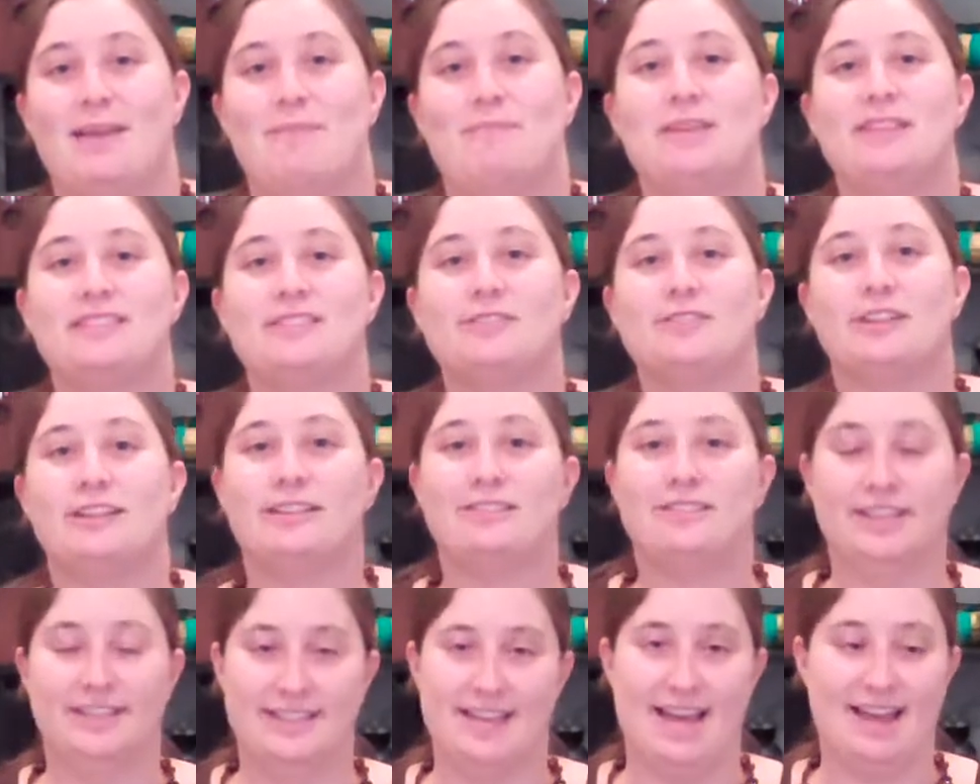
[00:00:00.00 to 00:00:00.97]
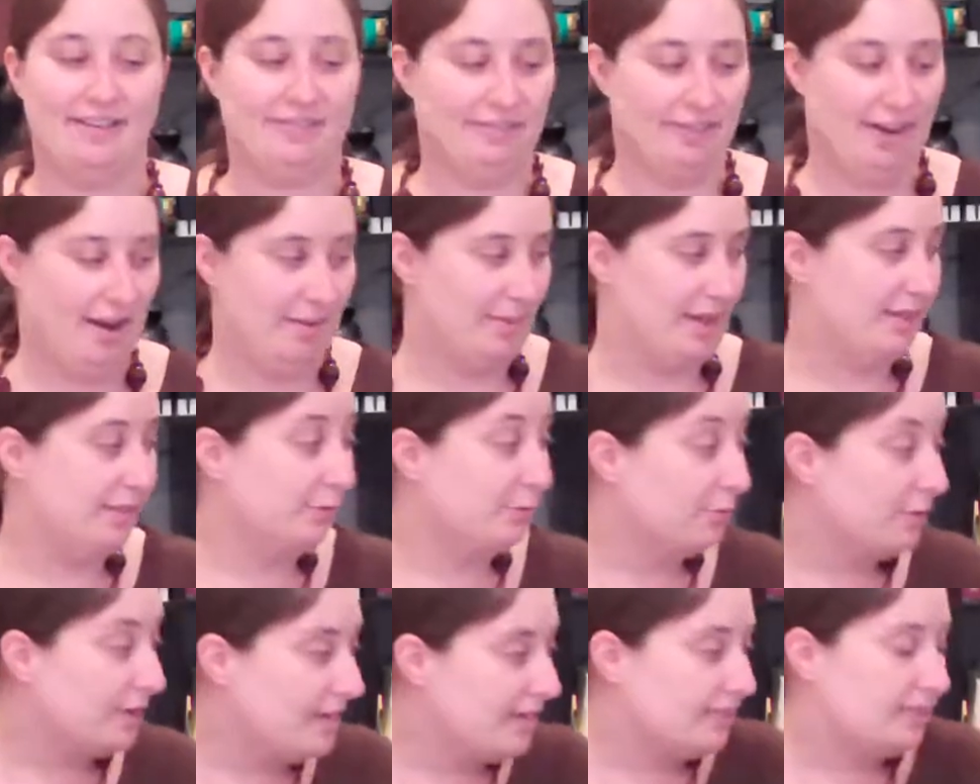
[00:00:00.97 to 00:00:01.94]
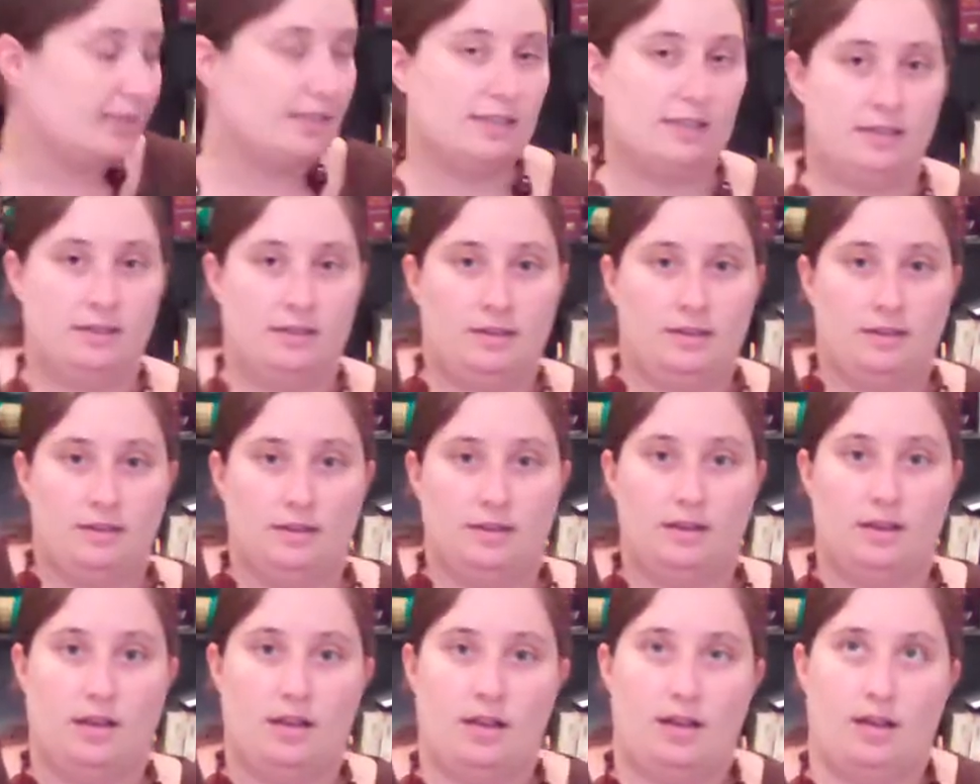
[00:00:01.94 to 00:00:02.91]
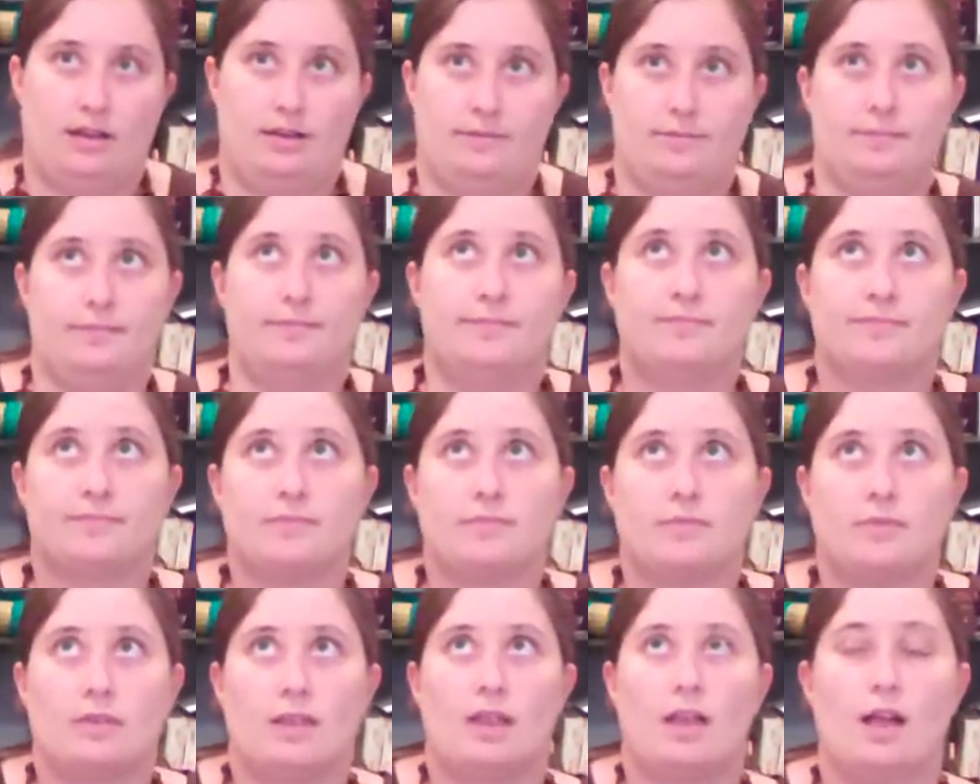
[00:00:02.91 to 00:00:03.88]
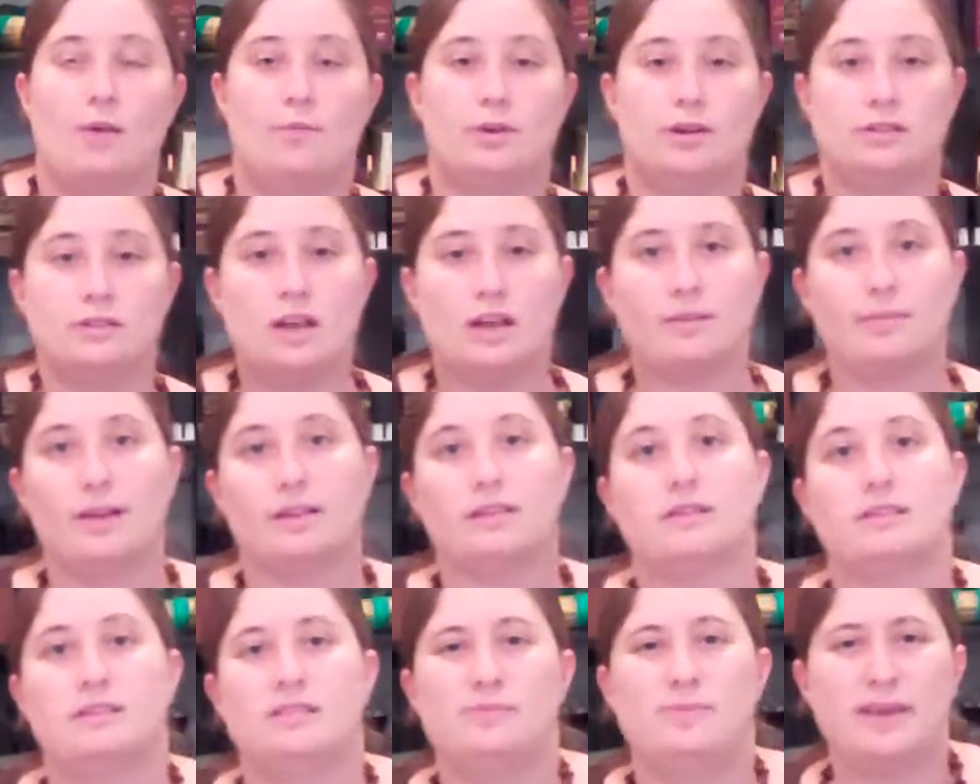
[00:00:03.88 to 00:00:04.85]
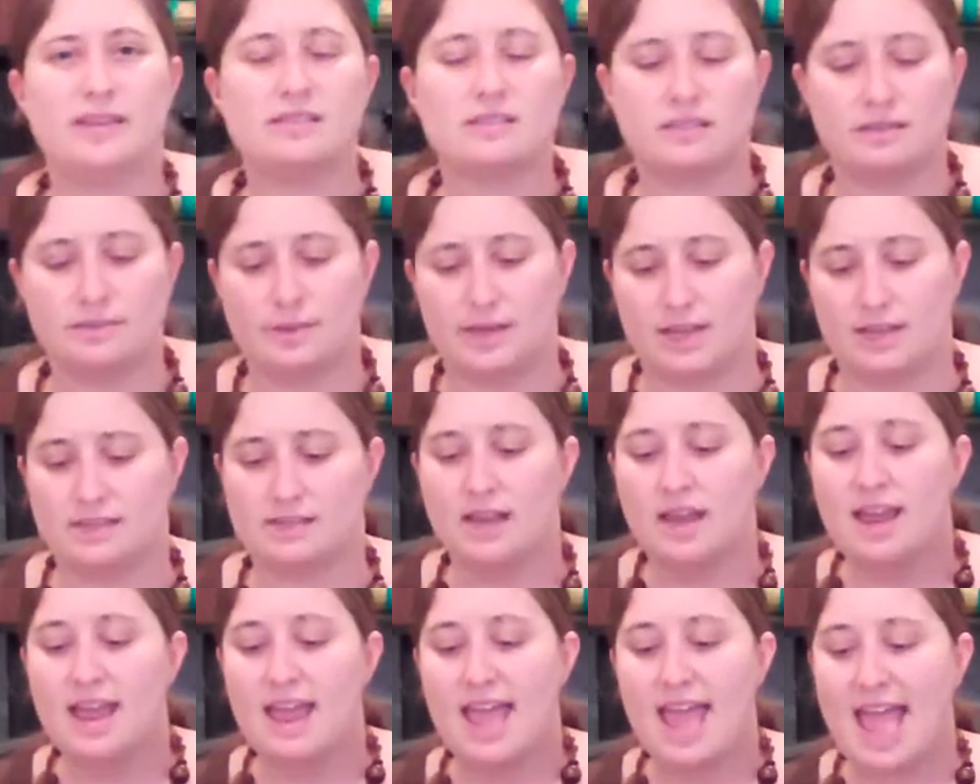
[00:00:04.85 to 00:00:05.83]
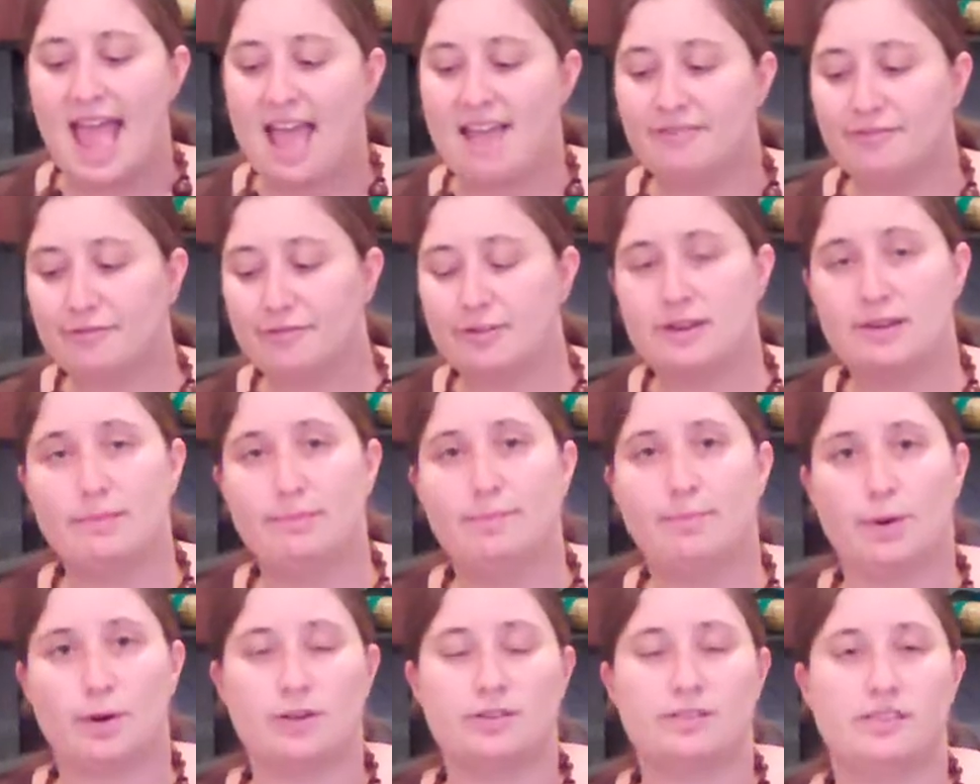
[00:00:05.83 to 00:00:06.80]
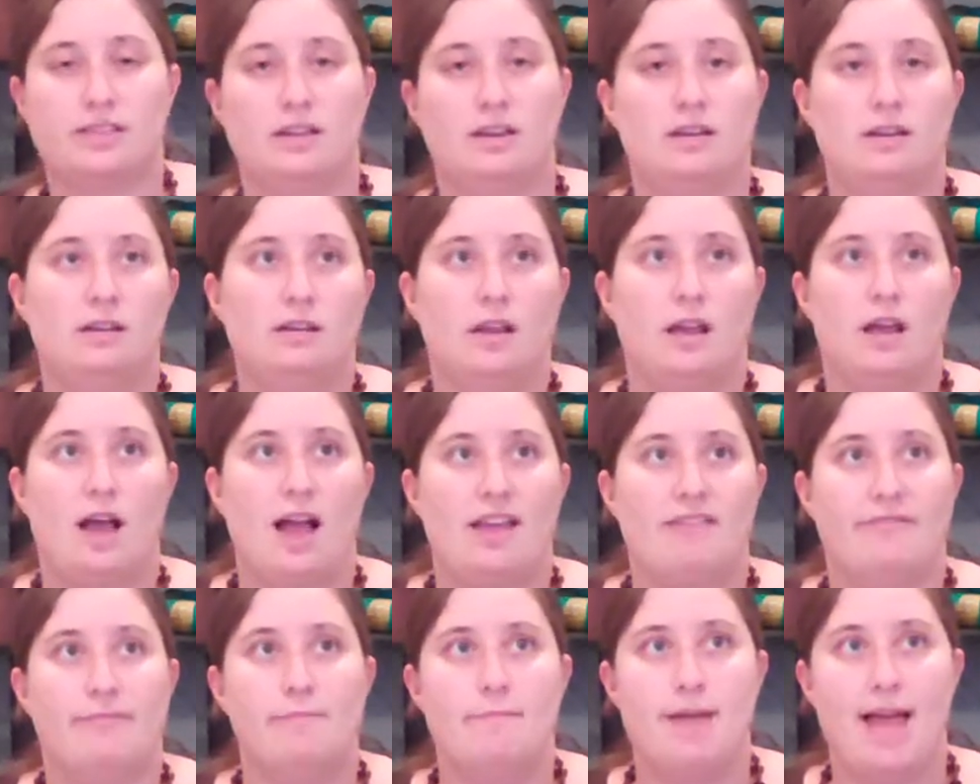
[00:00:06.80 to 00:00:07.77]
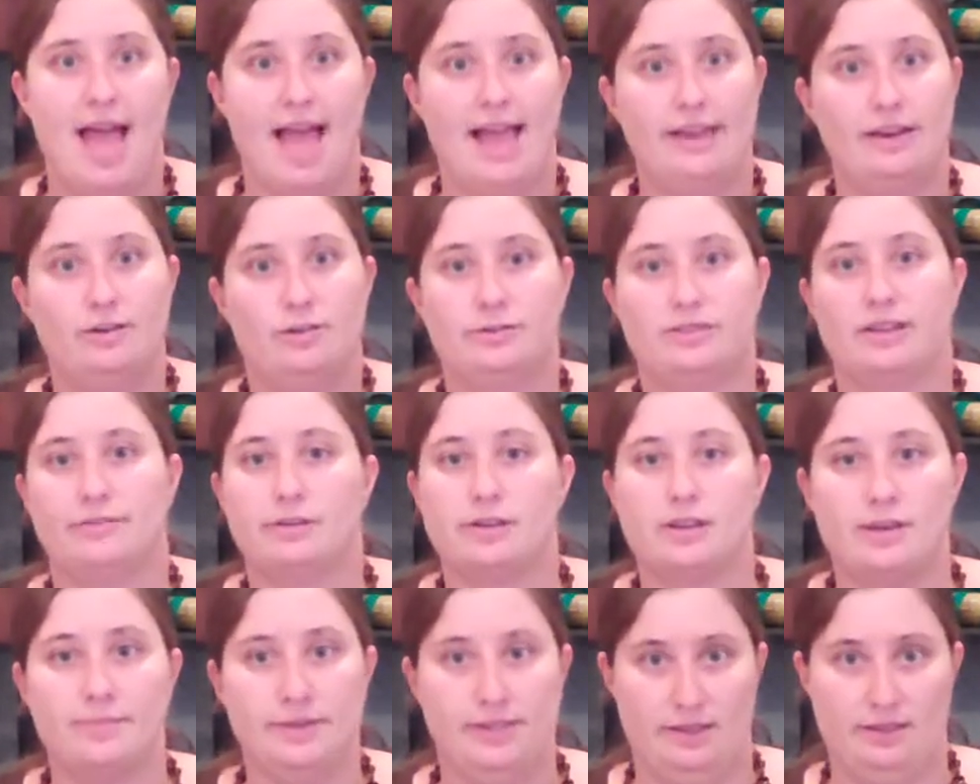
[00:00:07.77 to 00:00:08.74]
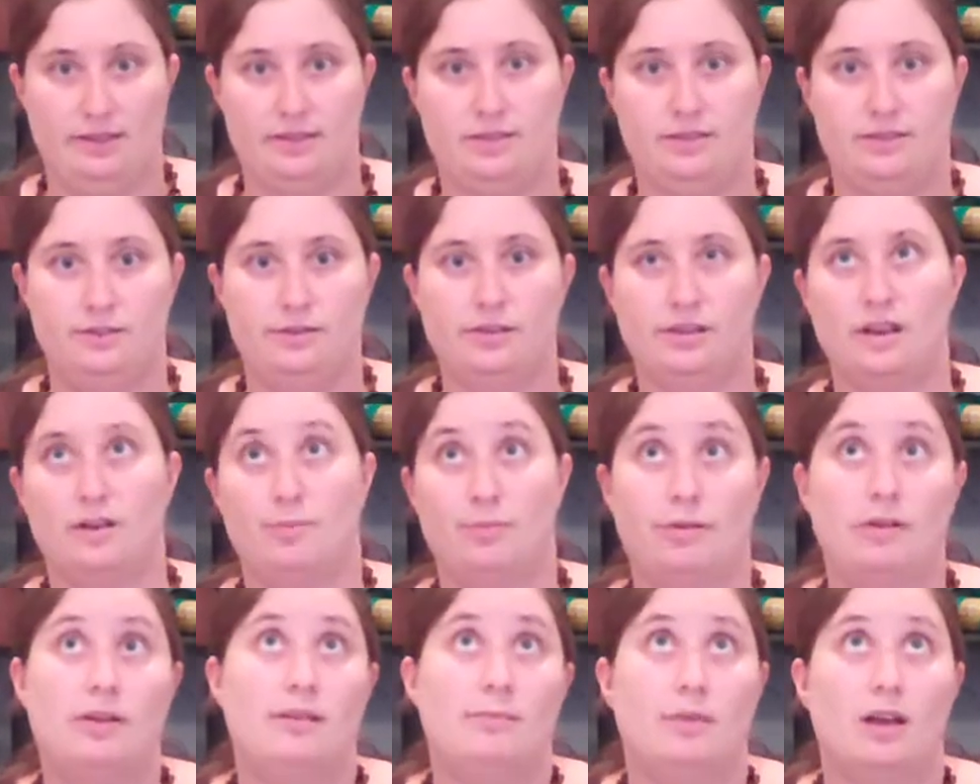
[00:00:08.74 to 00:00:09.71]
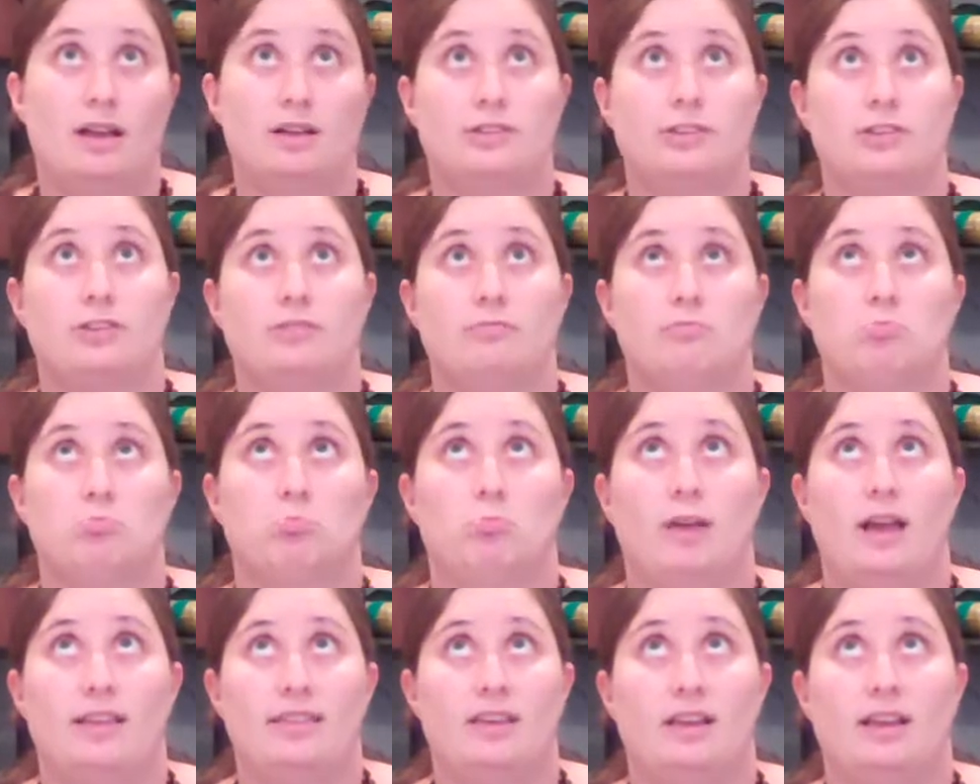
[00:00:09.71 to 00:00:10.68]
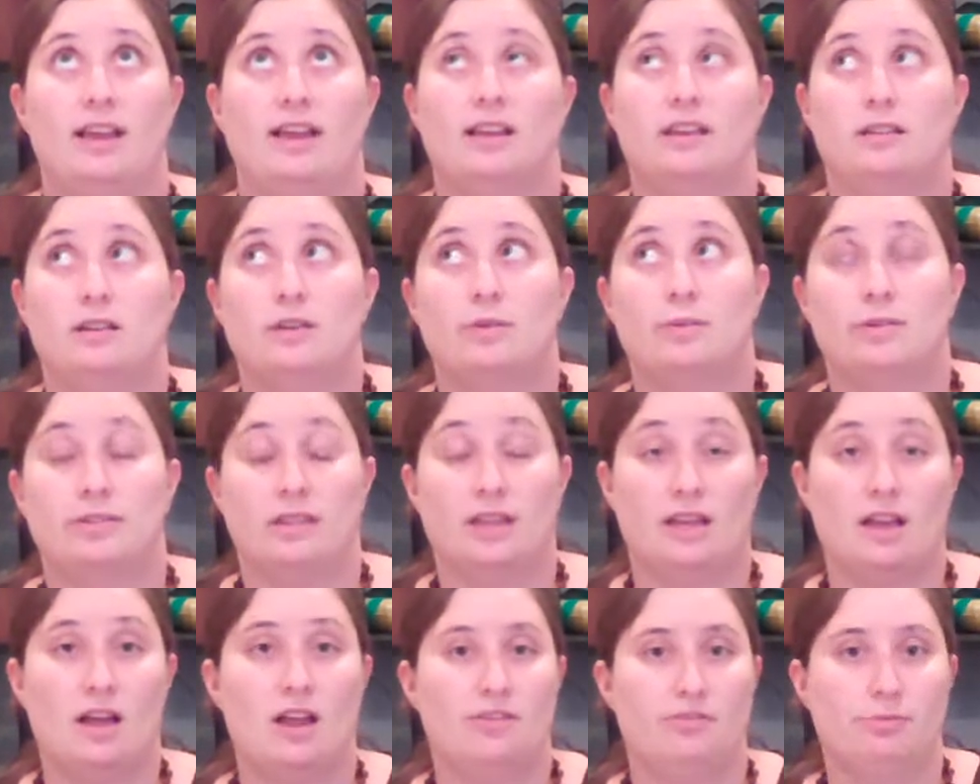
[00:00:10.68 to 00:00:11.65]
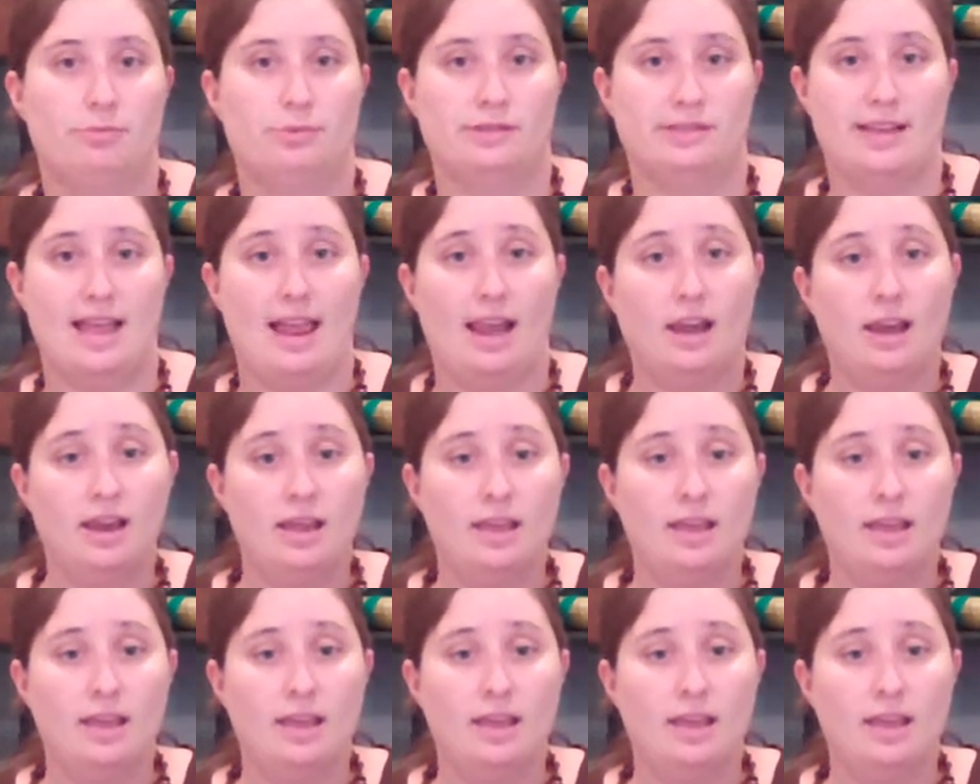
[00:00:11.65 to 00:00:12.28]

Mystery of the Diaphragm. And the reason um, I want to talk about this is basically because every person I've met who's ever come into the studio pretty much, I think I can go with like 100%,